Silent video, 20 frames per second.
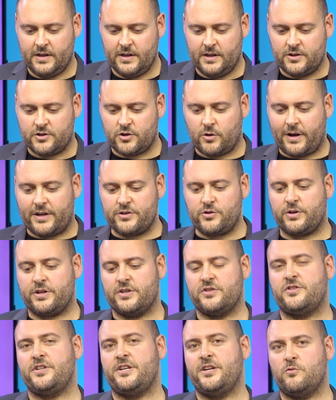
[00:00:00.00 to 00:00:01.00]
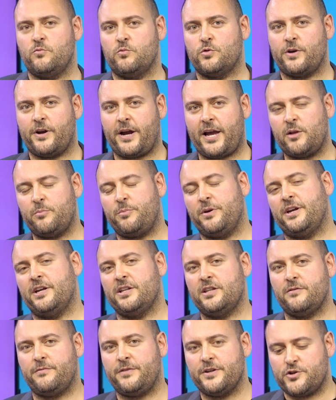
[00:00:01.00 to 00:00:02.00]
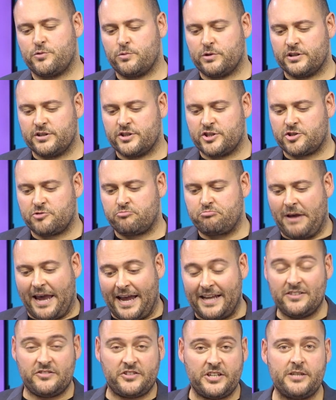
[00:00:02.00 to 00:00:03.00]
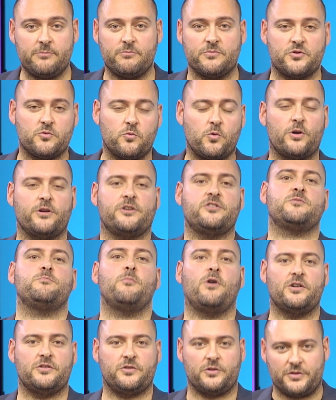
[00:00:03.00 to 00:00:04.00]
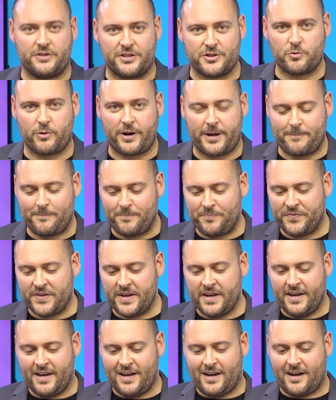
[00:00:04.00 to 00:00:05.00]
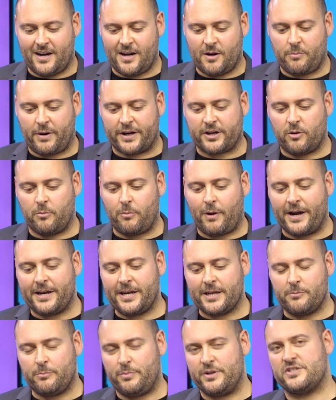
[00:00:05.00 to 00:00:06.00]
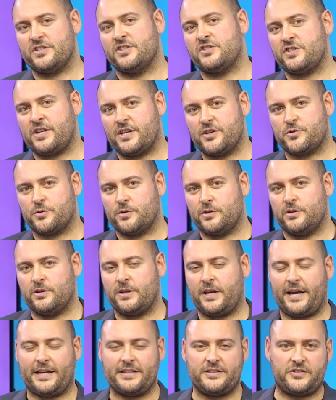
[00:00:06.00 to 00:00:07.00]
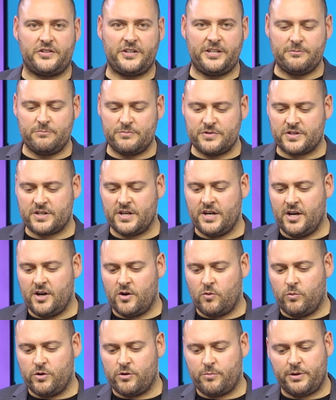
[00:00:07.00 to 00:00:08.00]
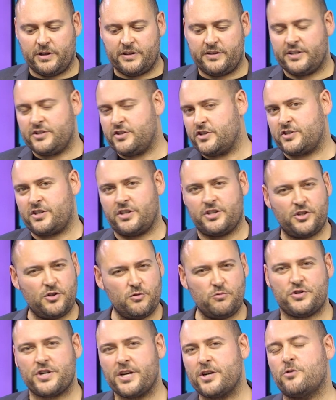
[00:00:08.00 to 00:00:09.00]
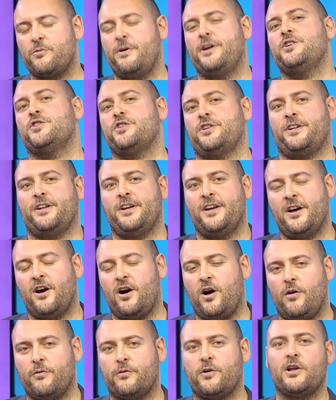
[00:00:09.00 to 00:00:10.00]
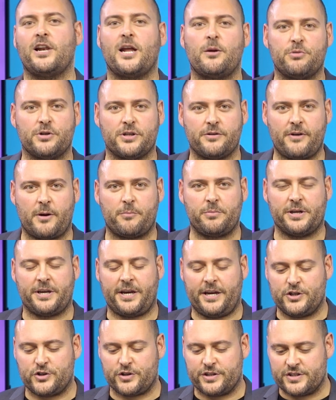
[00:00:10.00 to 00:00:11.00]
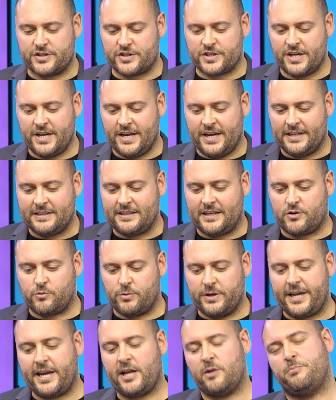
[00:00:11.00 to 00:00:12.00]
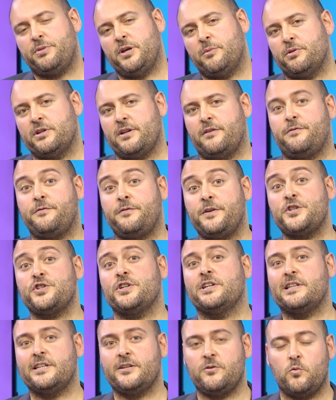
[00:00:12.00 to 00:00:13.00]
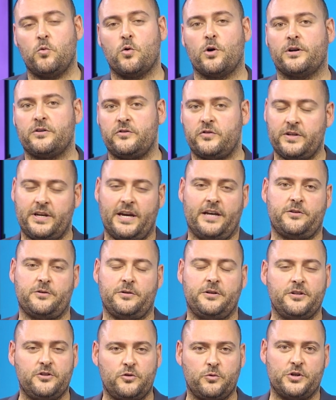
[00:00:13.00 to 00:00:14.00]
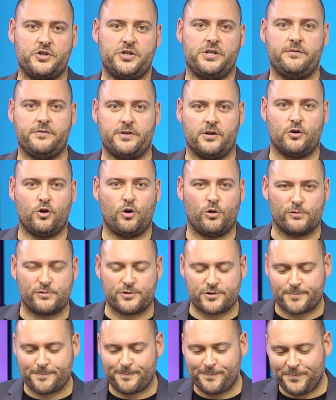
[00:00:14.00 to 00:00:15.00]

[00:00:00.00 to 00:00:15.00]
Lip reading: So as you can see, we're helping individuals and teams work smarter this way. By combining Business Central and Teams, we're building just a new generation of collaborative applications that really help people efficiently work together to achieve their goals.